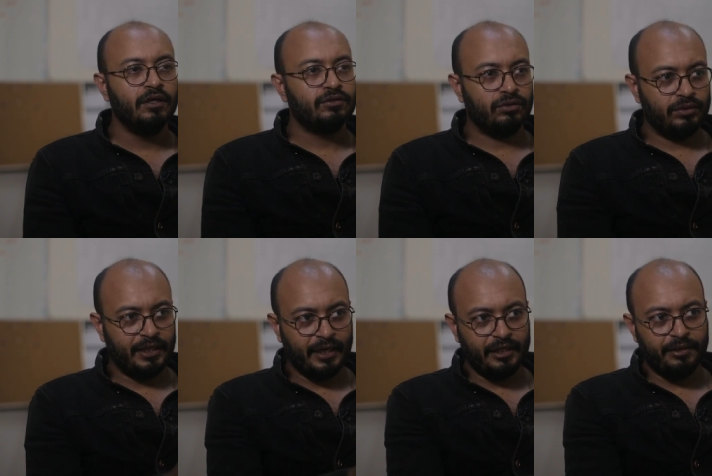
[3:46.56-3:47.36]
So the
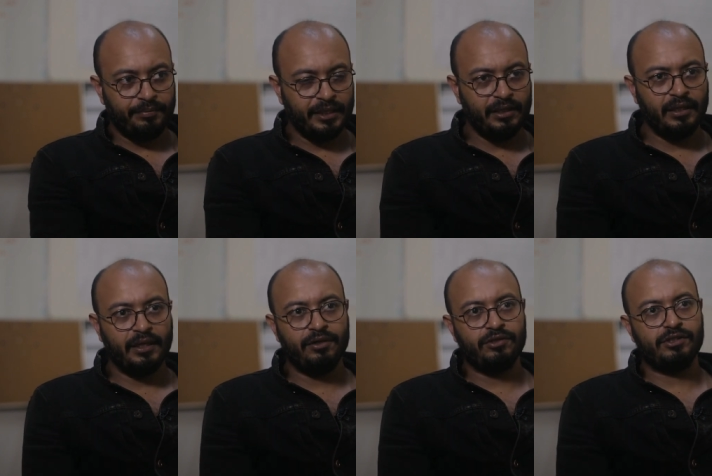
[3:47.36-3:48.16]
ADB
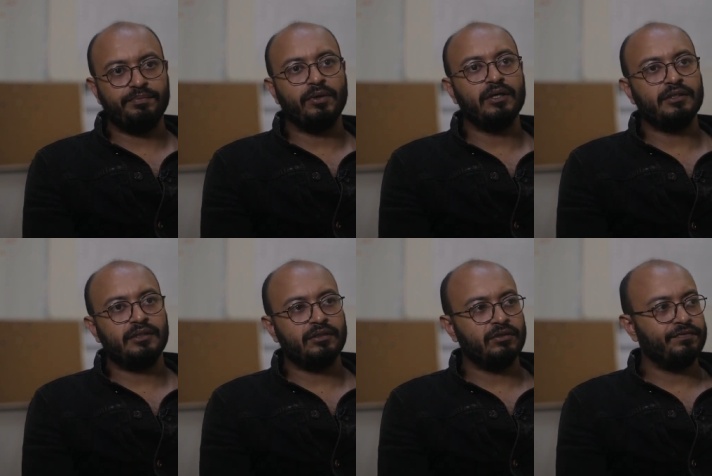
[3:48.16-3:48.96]
energy
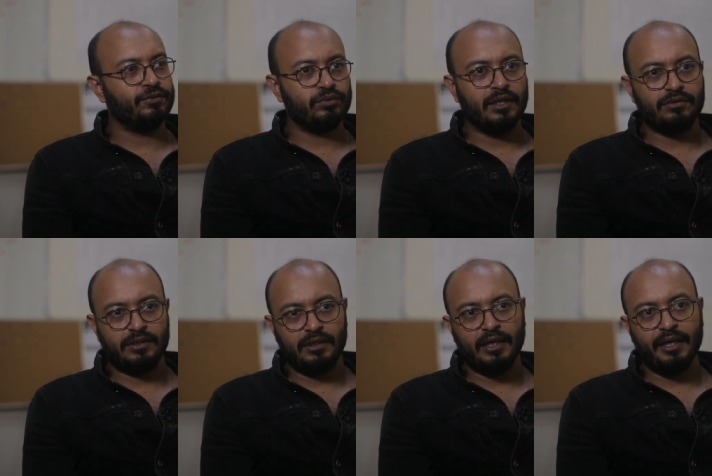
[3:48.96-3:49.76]
policy is of
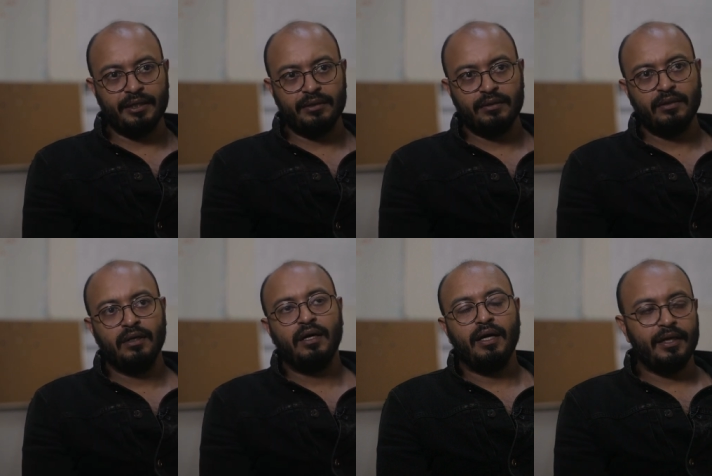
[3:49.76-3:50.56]
2009,
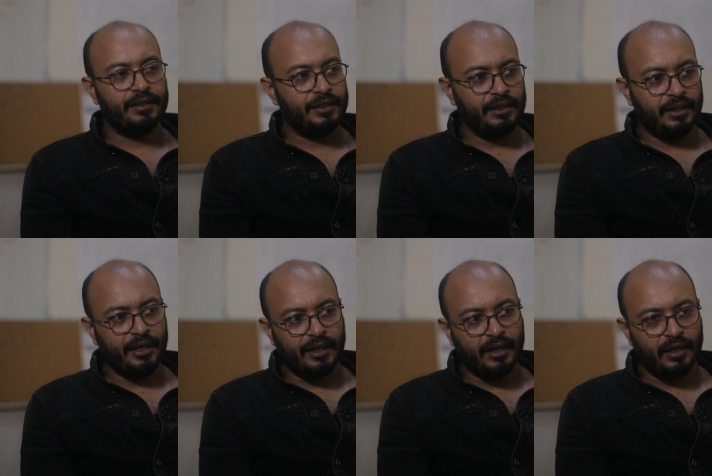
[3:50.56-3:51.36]
and the
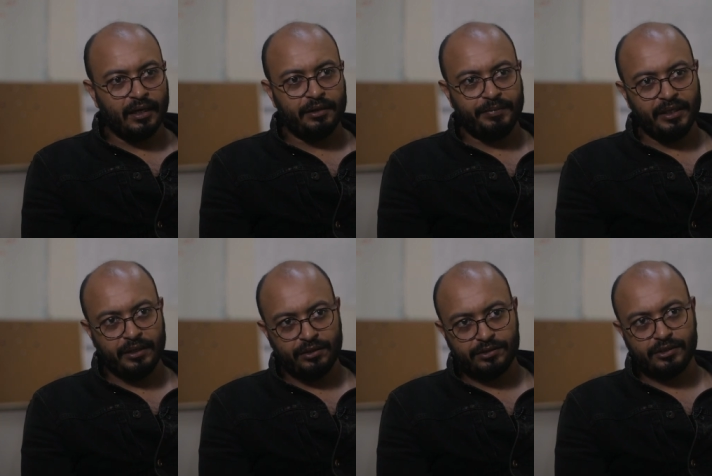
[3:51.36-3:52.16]
AIIB
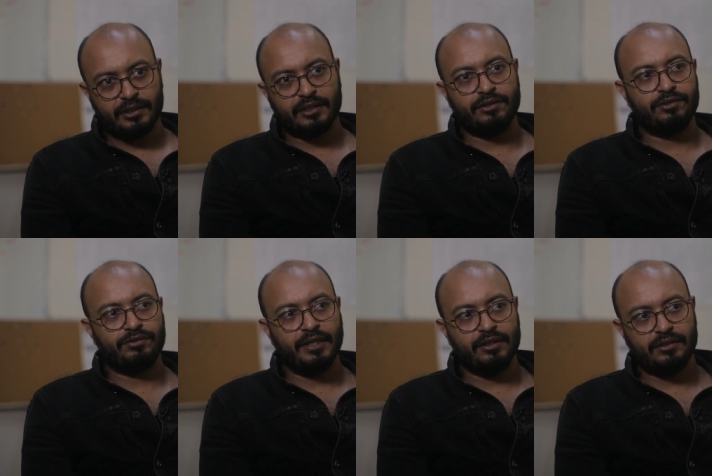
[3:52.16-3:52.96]
energy sector
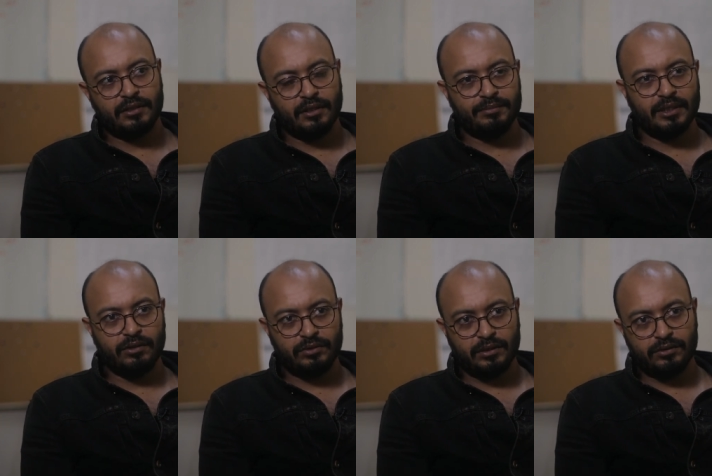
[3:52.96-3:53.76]
strategy comes
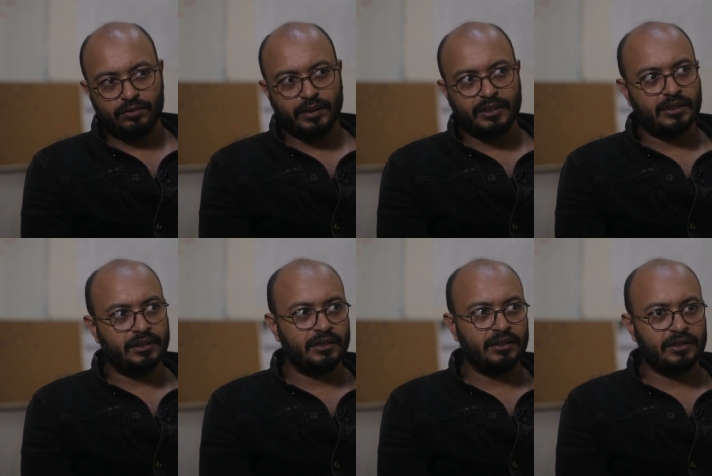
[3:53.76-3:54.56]
out in
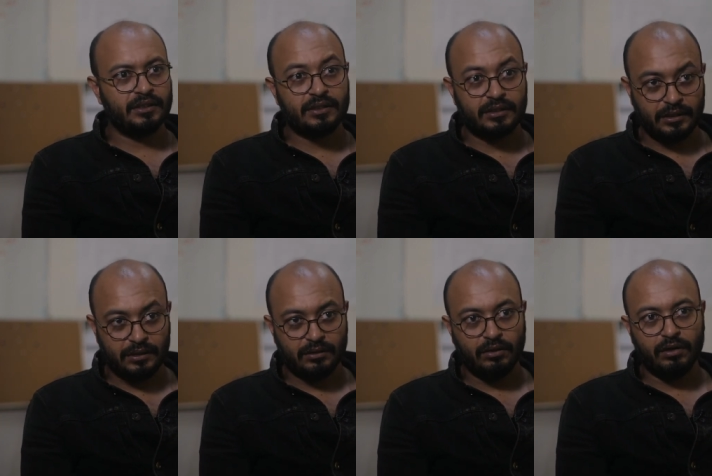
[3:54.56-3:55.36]

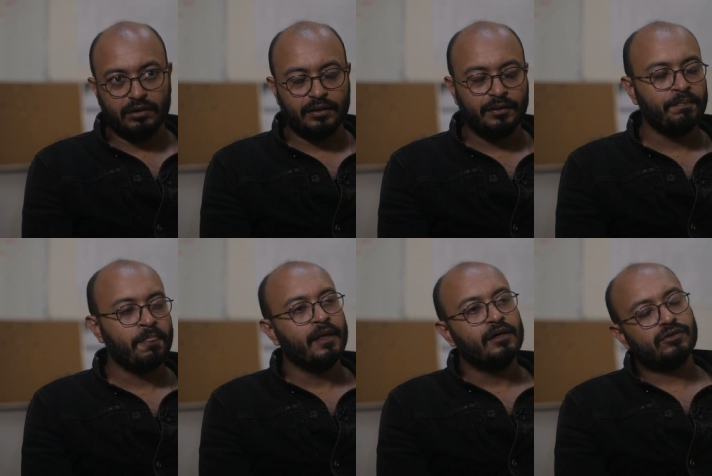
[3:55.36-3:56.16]
2016 odd.
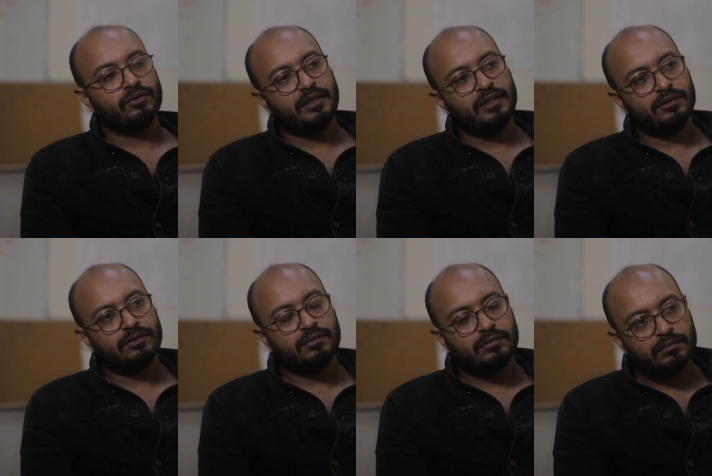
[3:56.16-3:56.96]
So
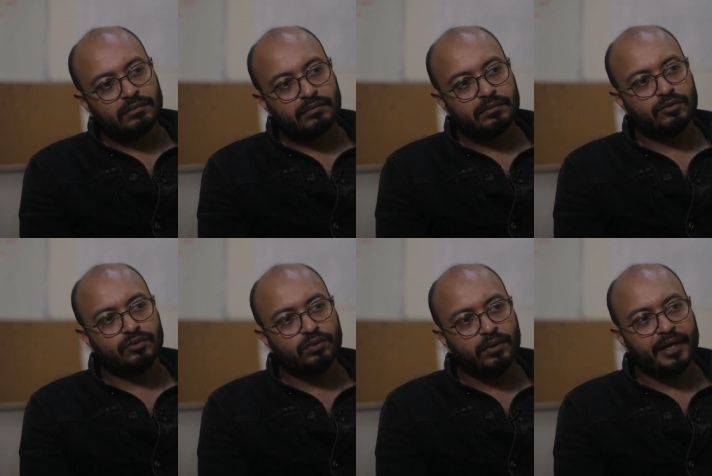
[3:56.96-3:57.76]
these
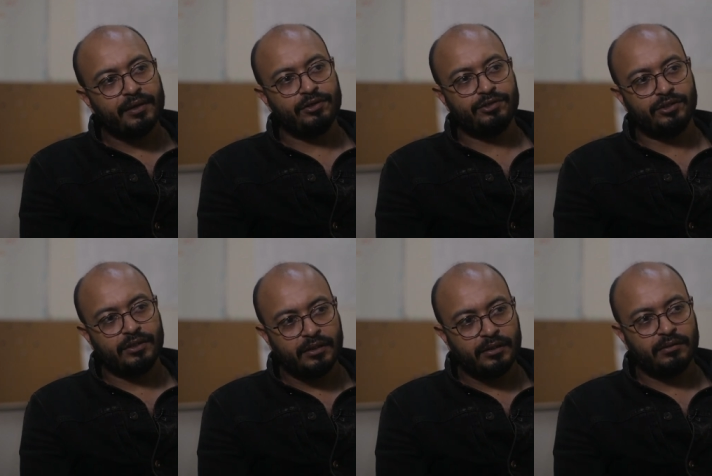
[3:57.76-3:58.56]
two
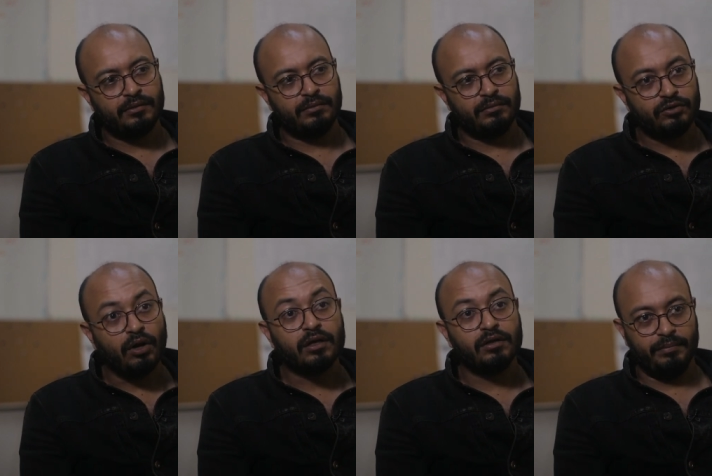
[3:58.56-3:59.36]
energy
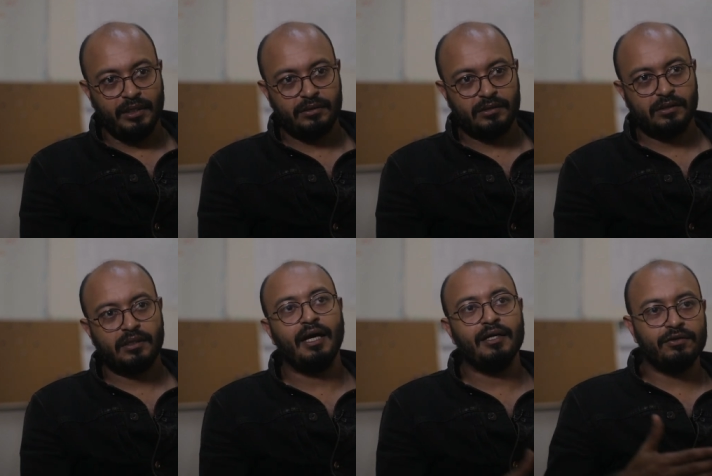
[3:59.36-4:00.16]
documents
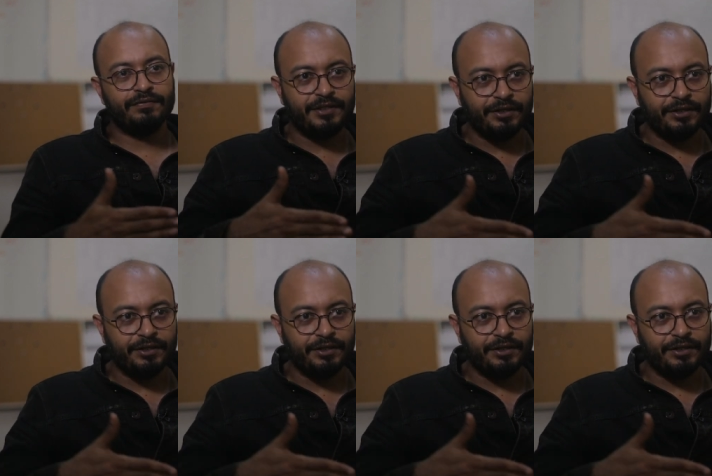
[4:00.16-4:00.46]
kind of